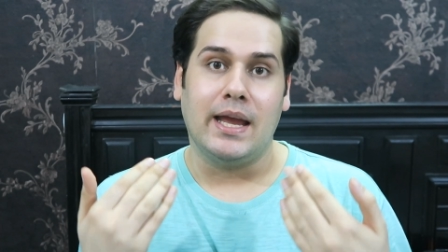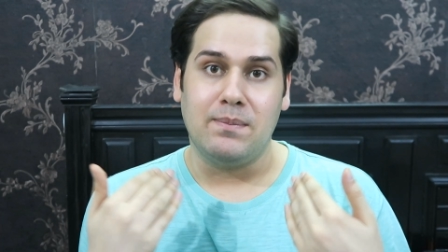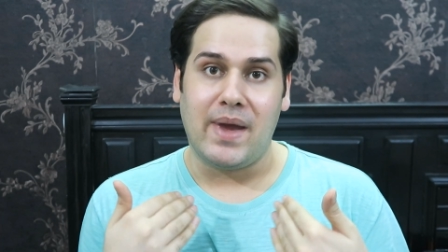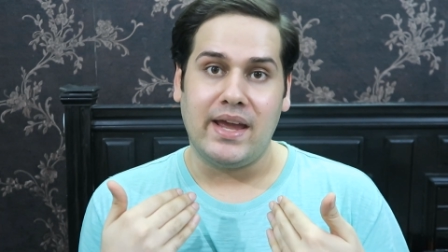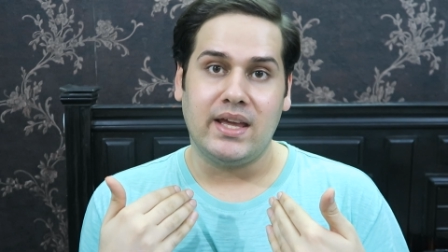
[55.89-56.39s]

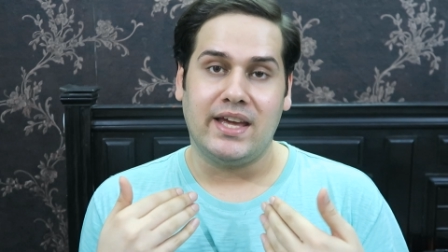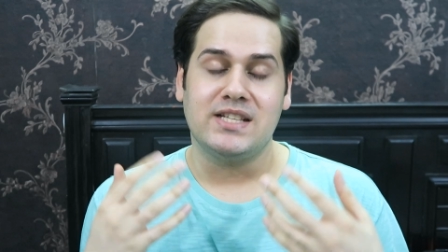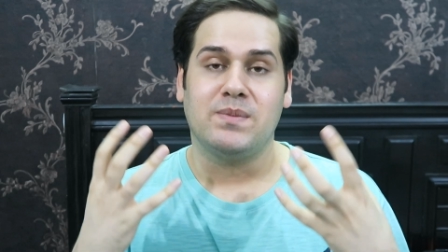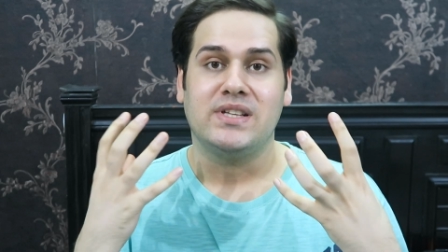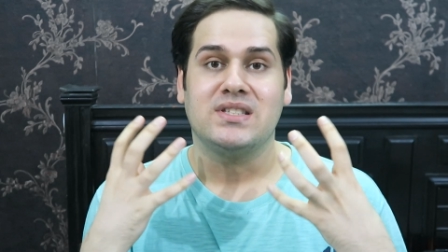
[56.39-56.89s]
In my
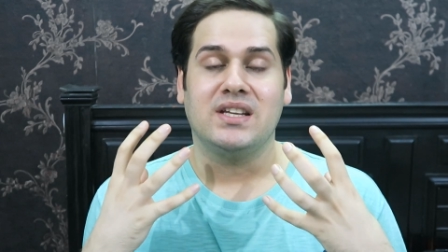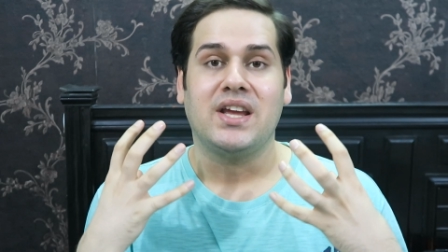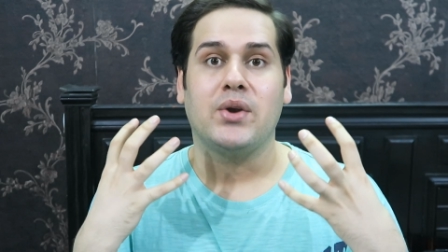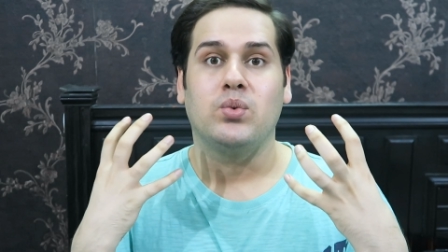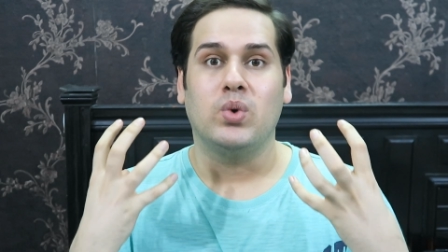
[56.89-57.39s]
case, my
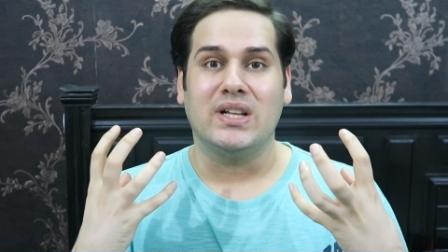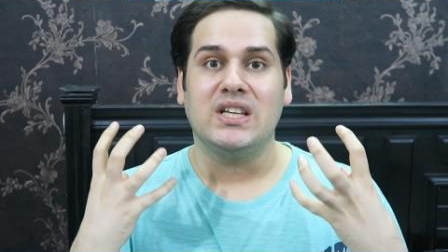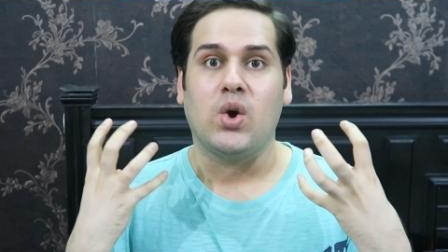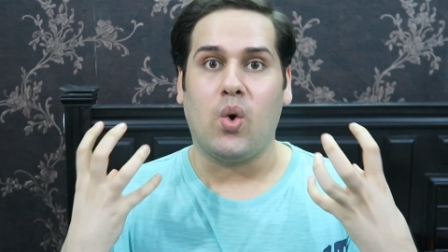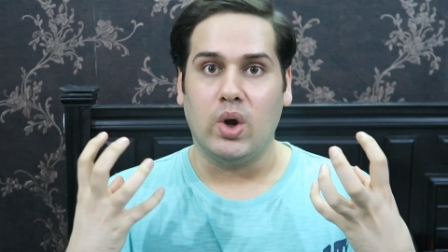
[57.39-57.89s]
skin gets
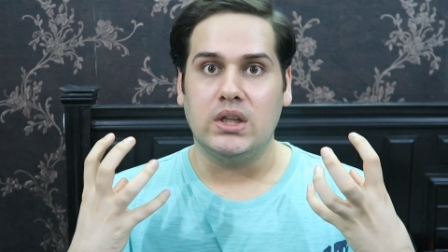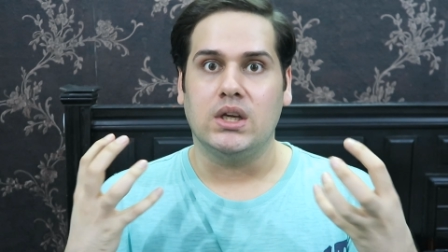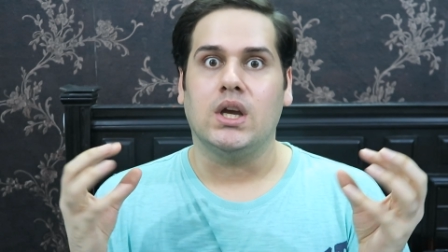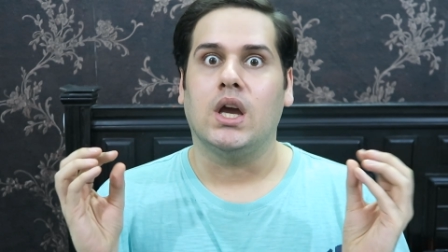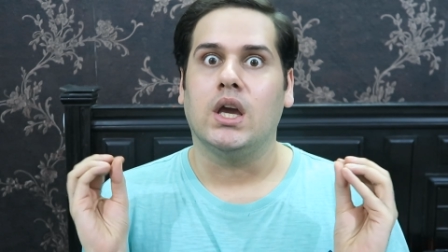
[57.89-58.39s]
really
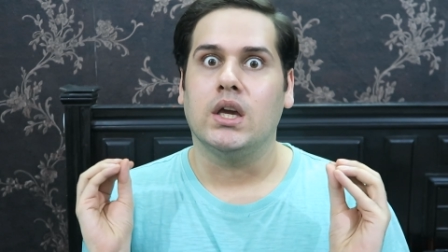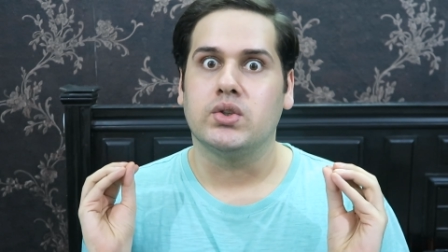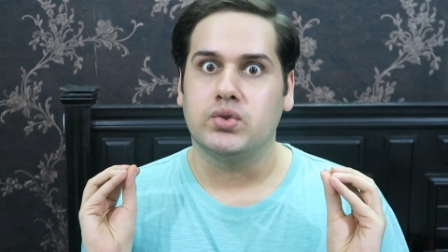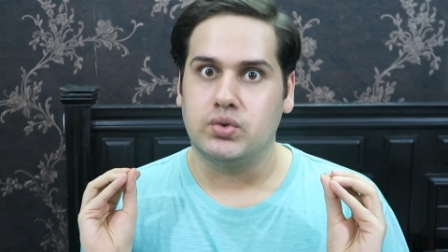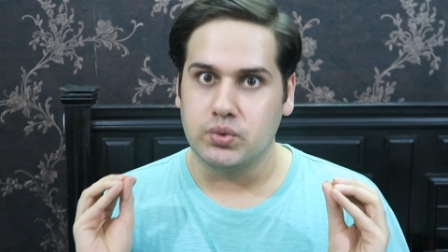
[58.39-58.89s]
oily,
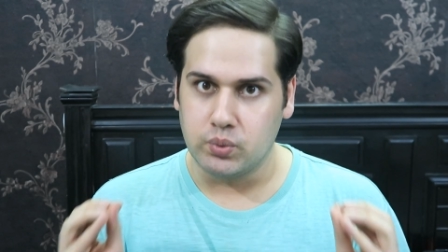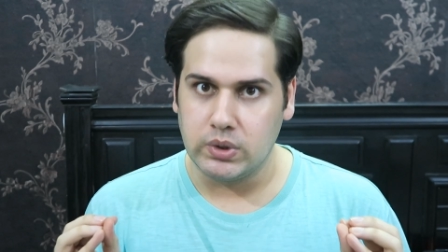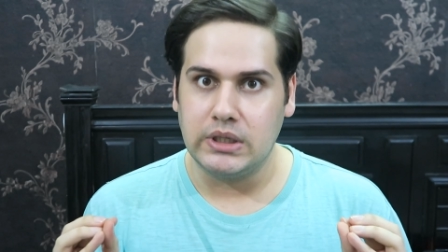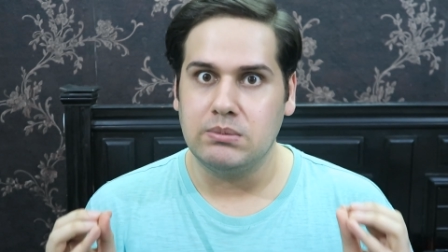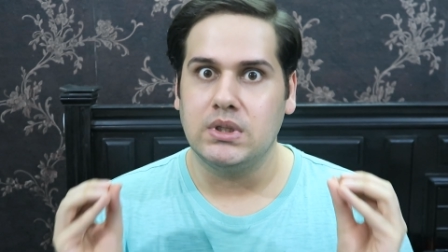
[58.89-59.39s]

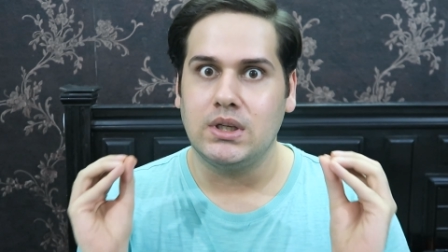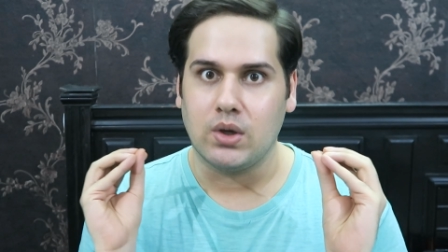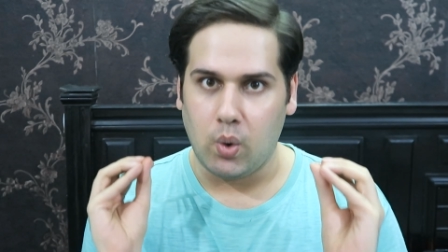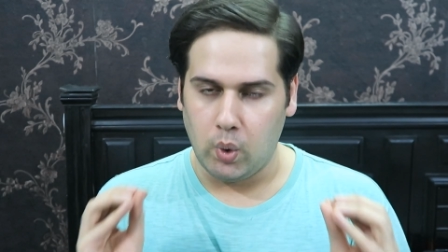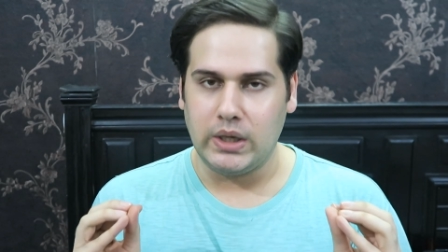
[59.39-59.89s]

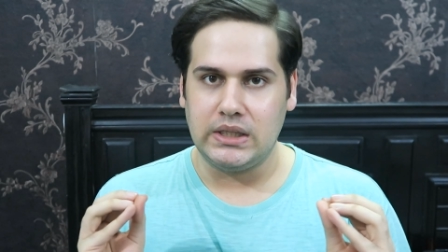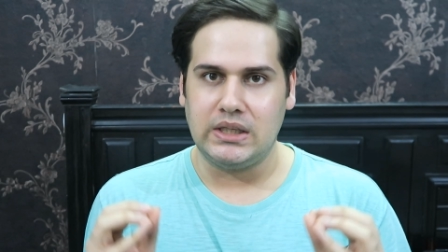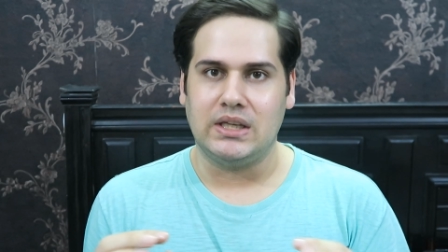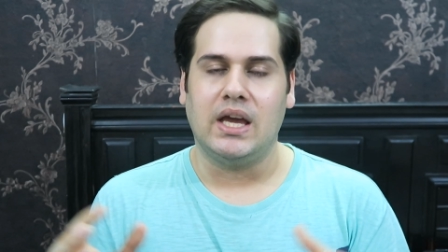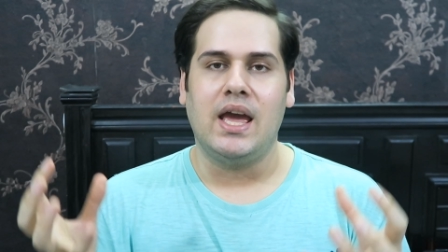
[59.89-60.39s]
extremely
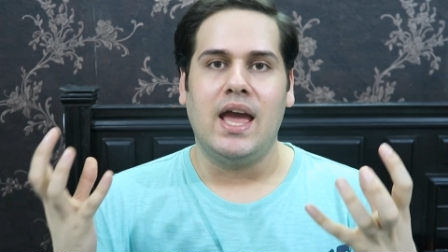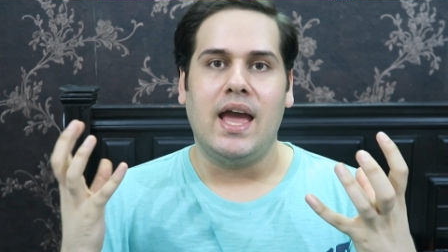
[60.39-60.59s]
oily.